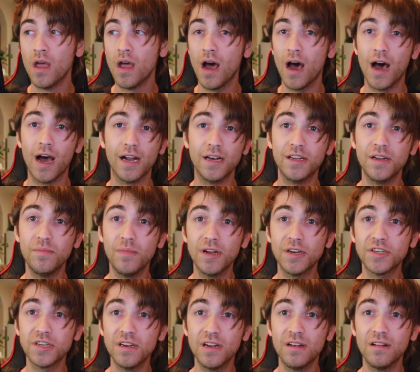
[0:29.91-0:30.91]
I did
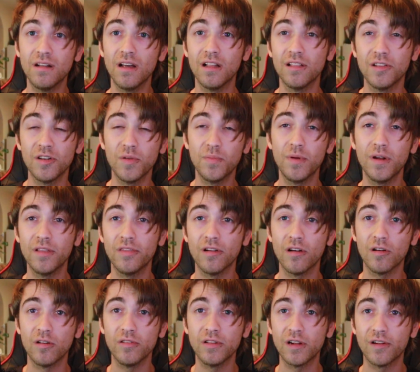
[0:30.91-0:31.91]
mention a little bit in the
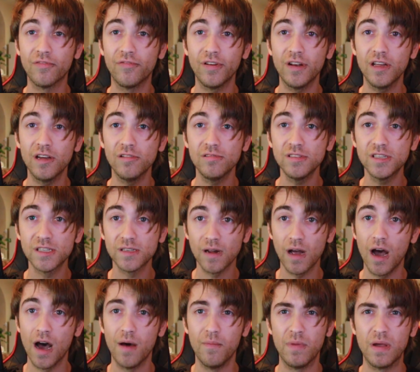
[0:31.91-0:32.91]
earlier videos,
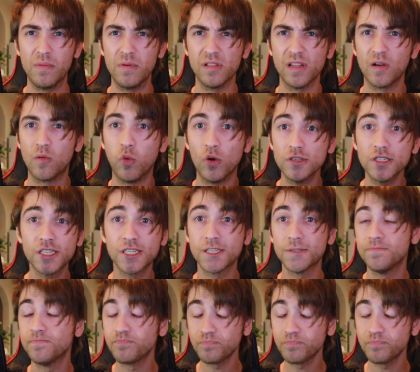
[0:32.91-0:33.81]
maybe like once,